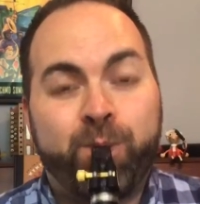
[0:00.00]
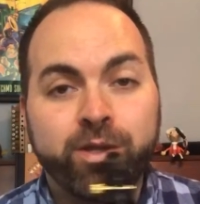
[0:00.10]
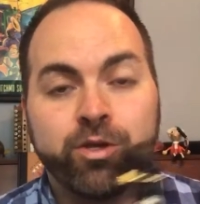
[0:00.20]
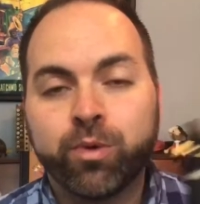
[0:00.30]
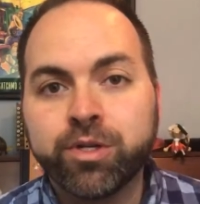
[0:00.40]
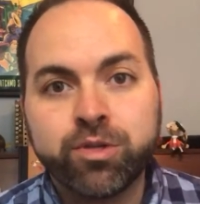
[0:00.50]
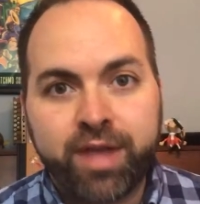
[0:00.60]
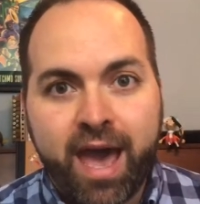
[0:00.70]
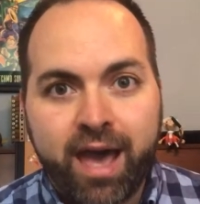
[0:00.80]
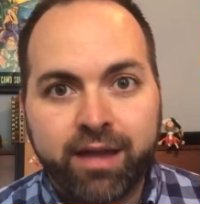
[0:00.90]
you wouldn't do
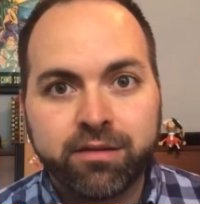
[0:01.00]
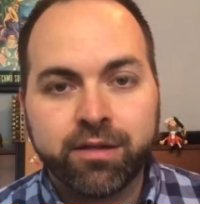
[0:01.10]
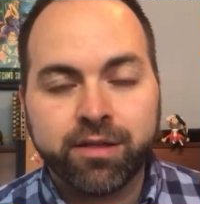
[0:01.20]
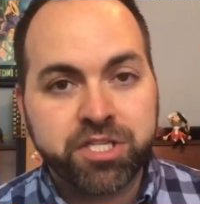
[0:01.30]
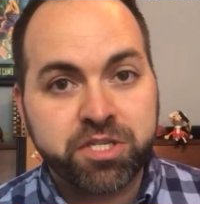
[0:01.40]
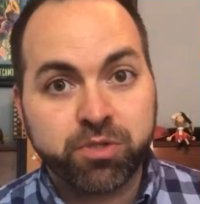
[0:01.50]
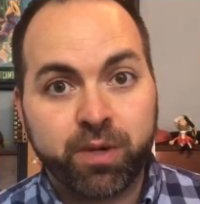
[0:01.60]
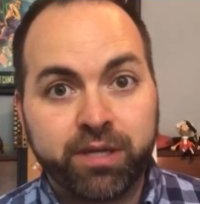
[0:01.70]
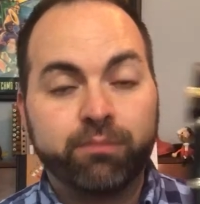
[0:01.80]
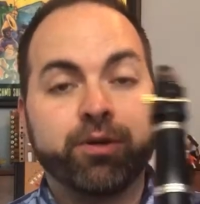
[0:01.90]
that unless it was
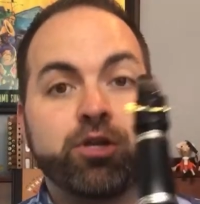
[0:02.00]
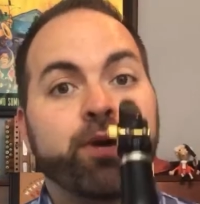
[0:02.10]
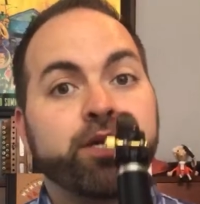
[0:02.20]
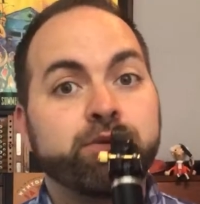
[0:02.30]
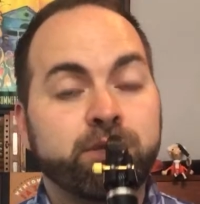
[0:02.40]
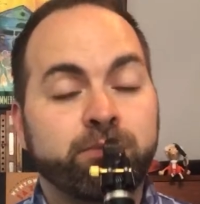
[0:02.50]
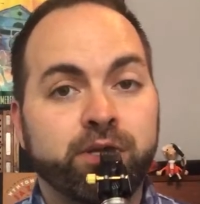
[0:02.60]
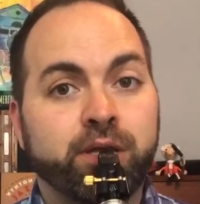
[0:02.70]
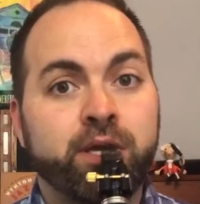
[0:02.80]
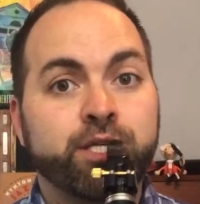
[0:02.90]
written, but you might do something
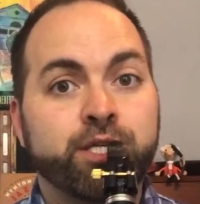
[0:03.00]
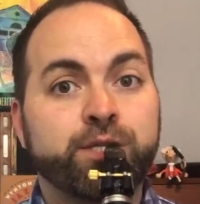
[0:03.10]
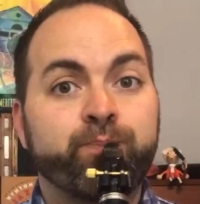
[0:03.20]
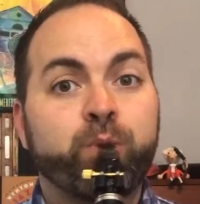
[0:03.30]
like this.